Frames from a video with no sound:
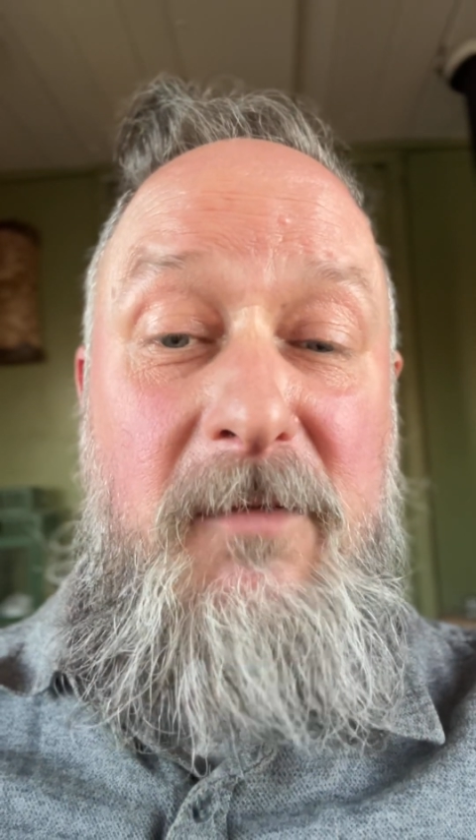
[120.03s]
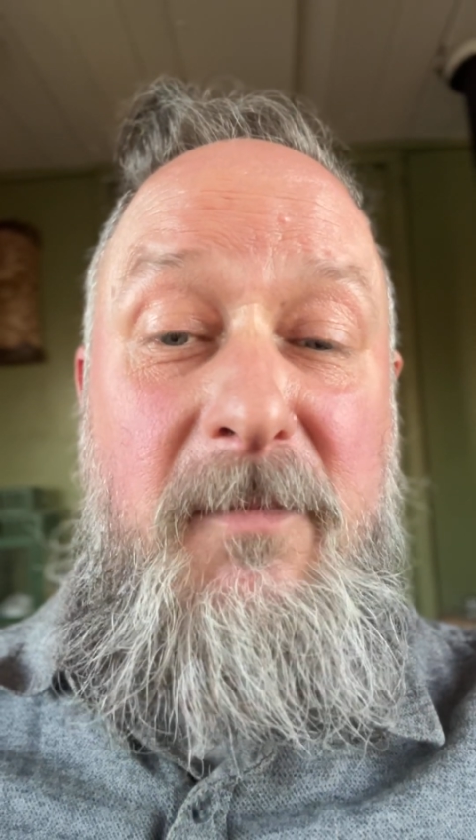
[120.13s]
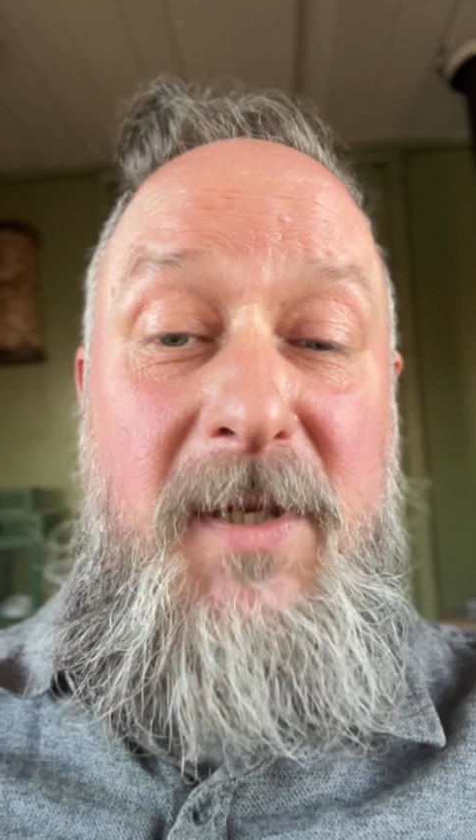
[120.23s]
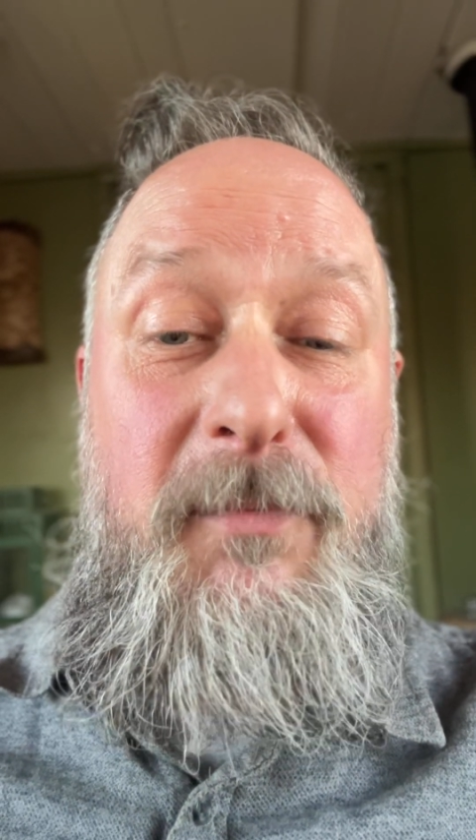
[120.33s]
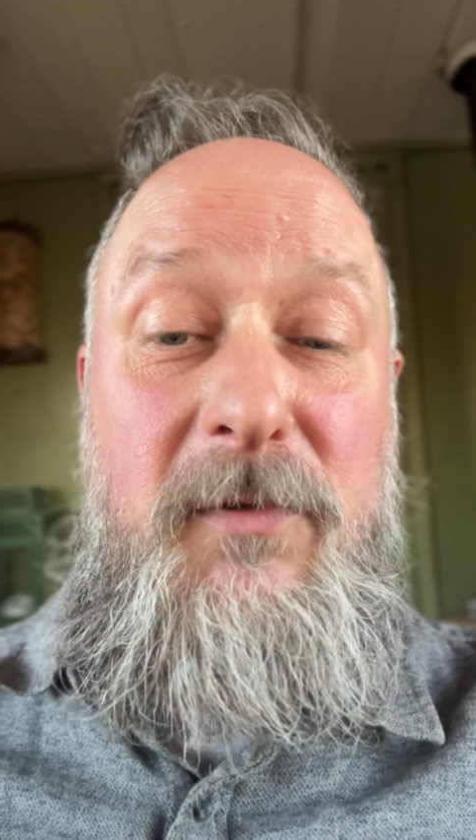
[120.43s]

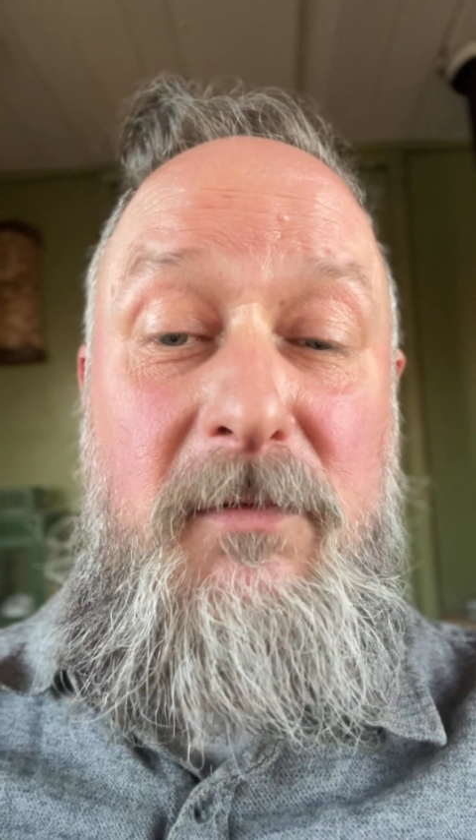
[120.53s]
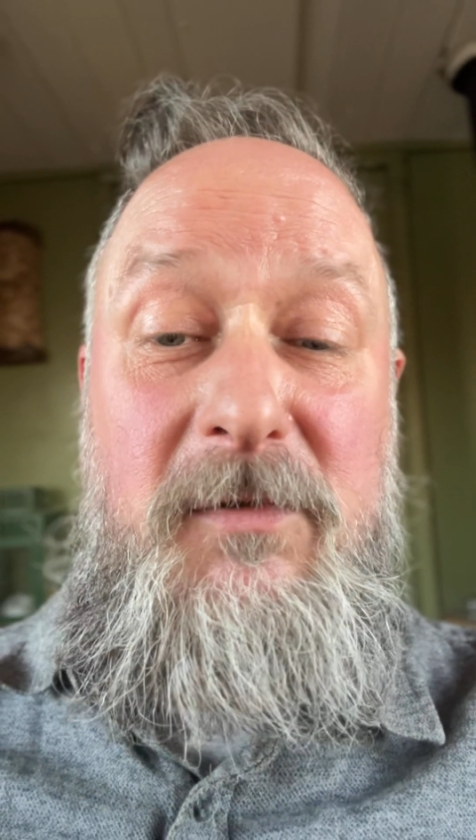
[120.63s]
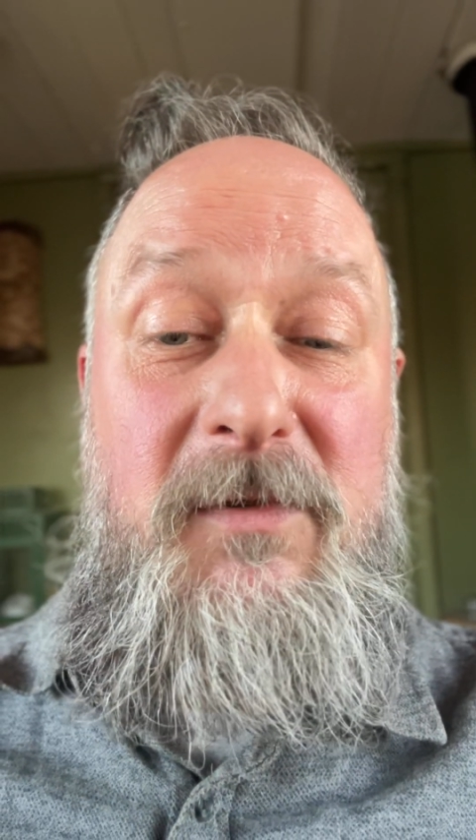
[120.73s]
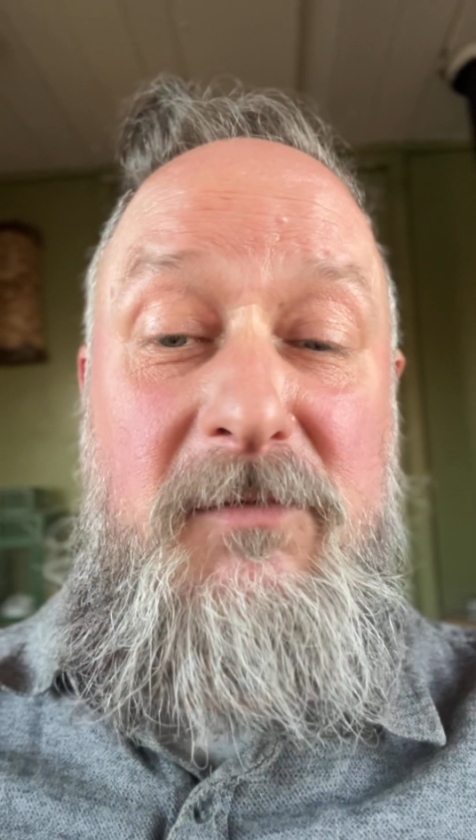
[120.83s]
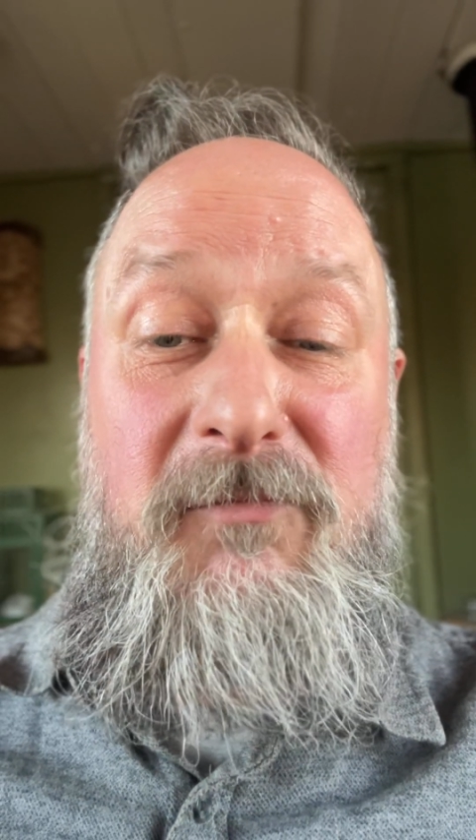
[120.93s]
people
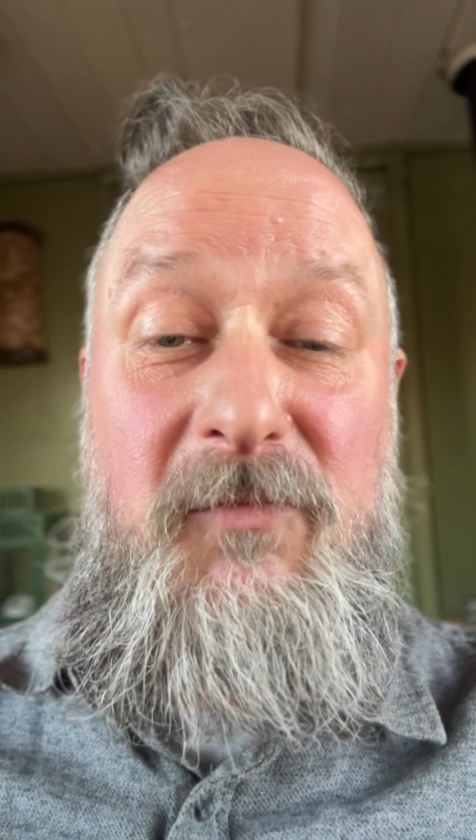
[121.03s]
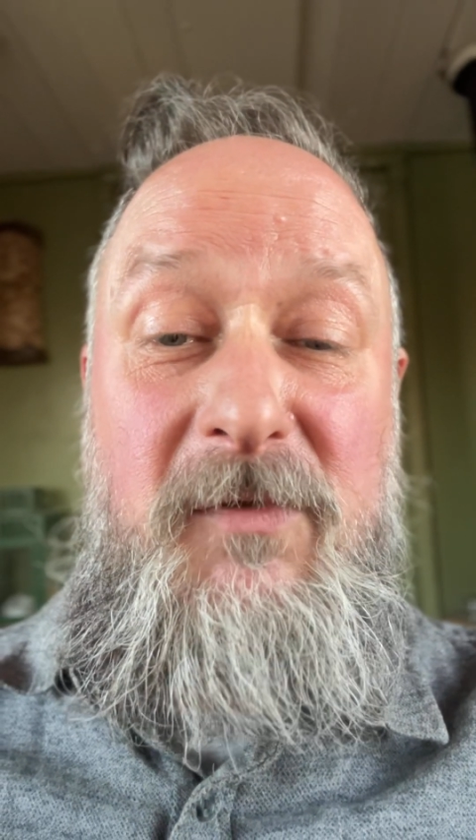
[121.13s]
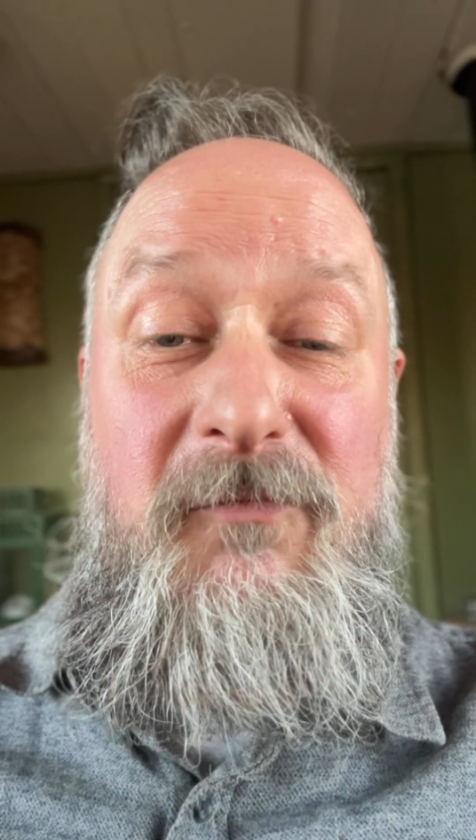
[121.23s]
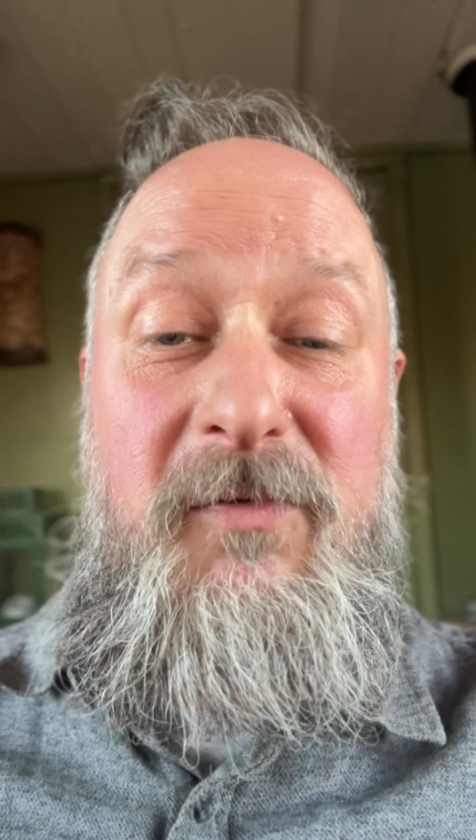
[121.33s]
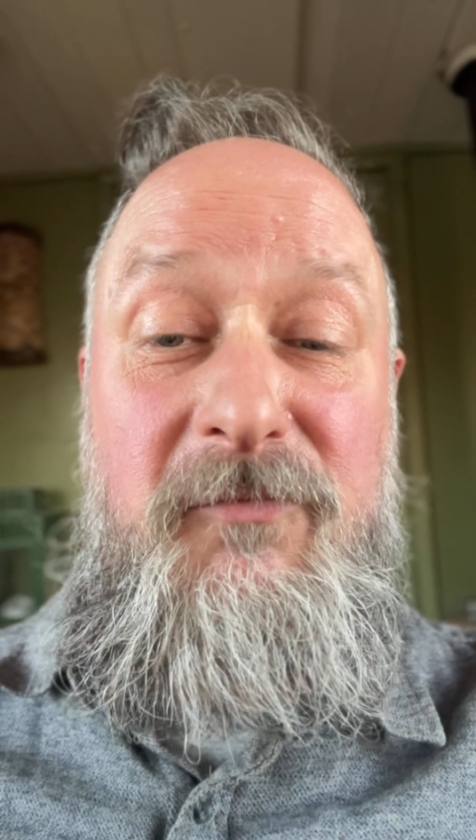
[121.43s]

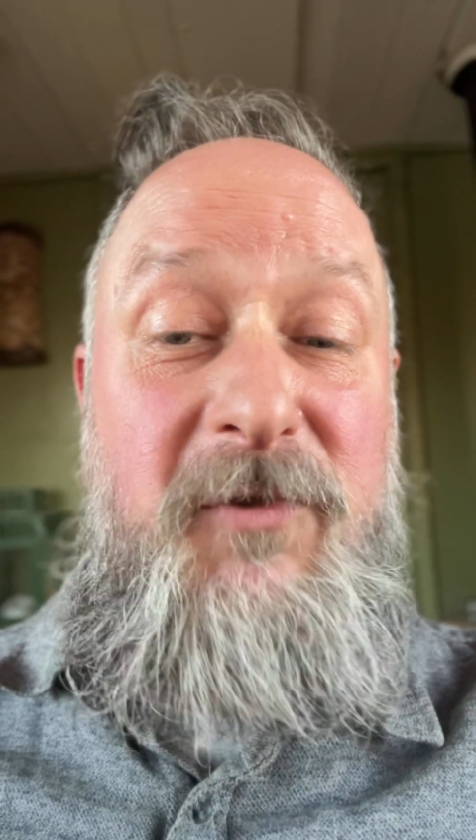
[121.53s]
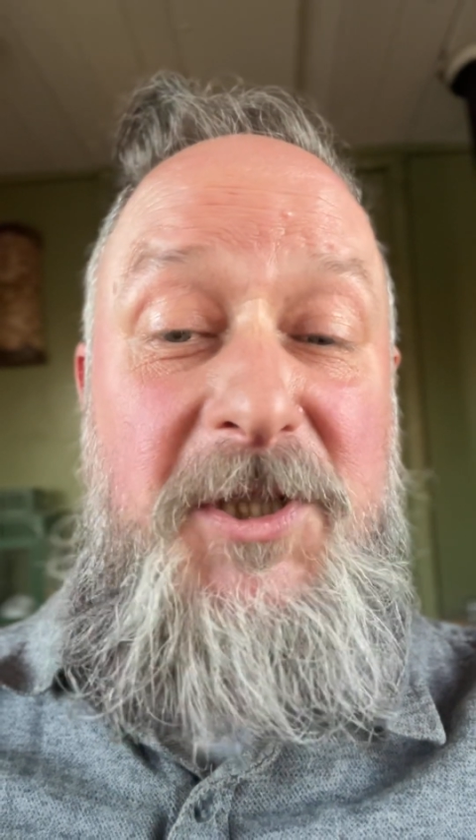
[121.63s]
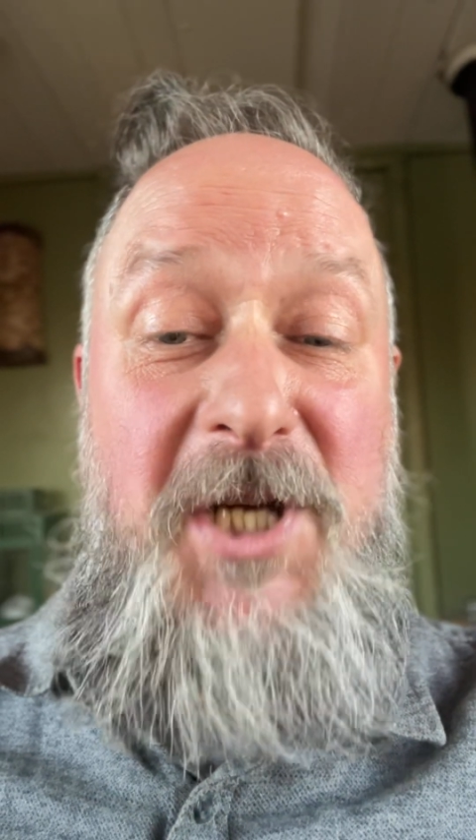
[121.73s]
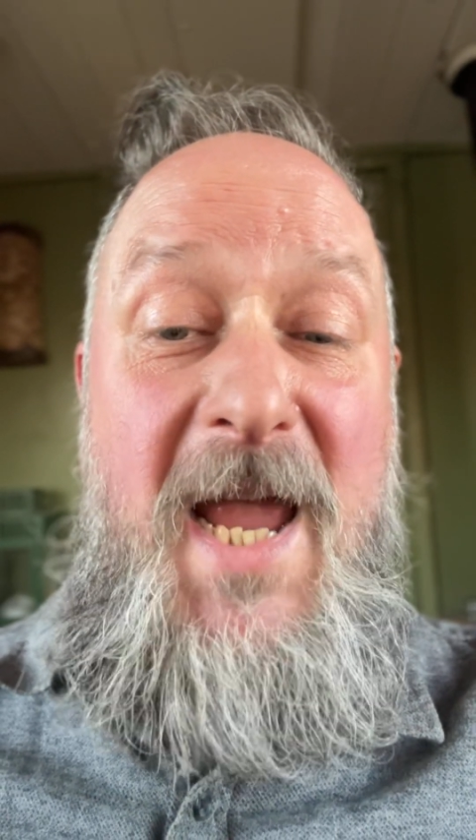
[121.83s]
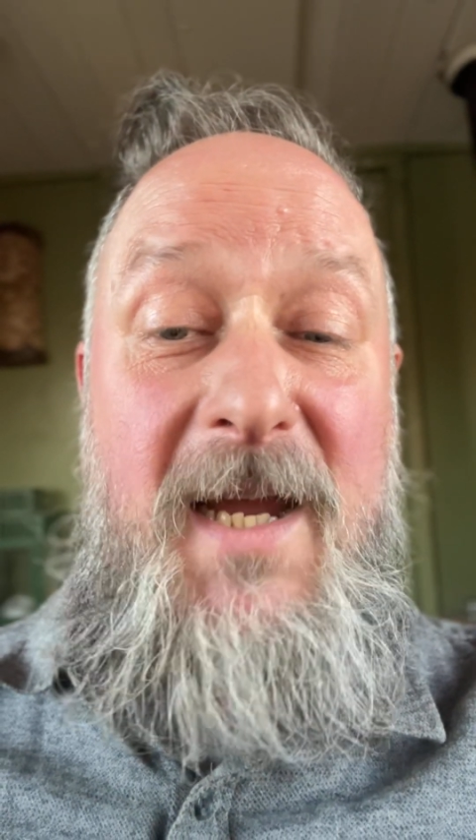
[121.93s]

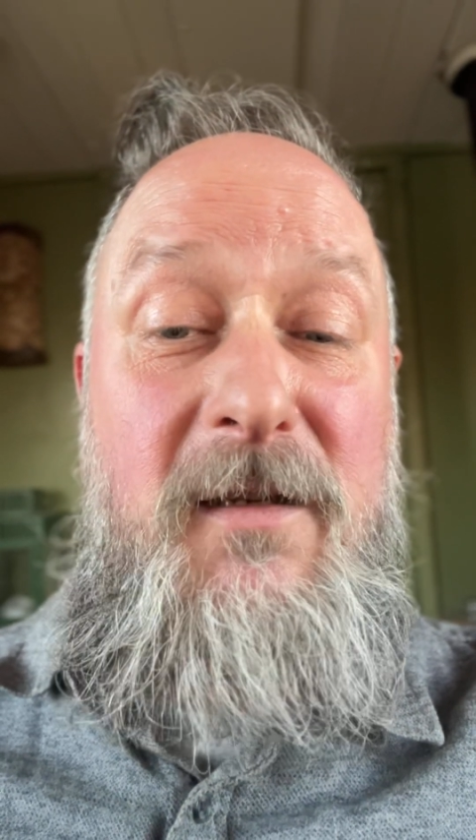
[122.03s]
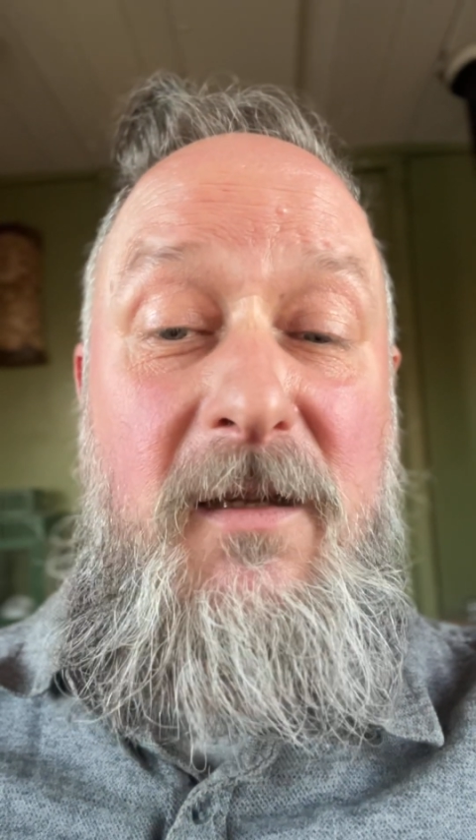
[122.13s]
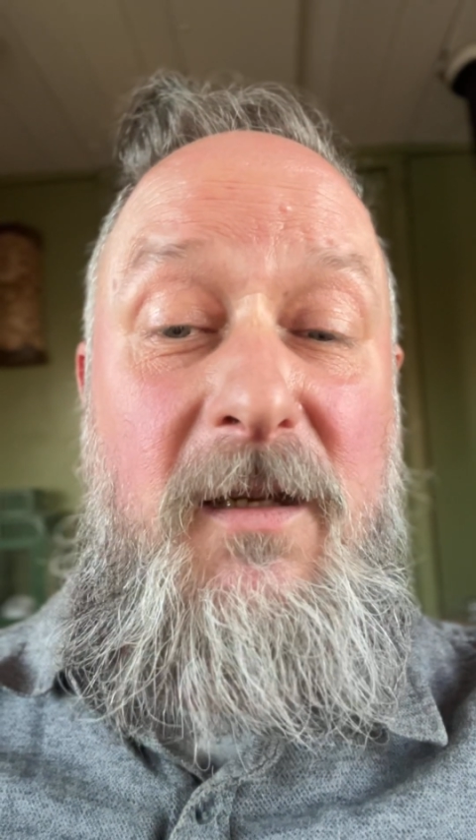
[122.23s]
reject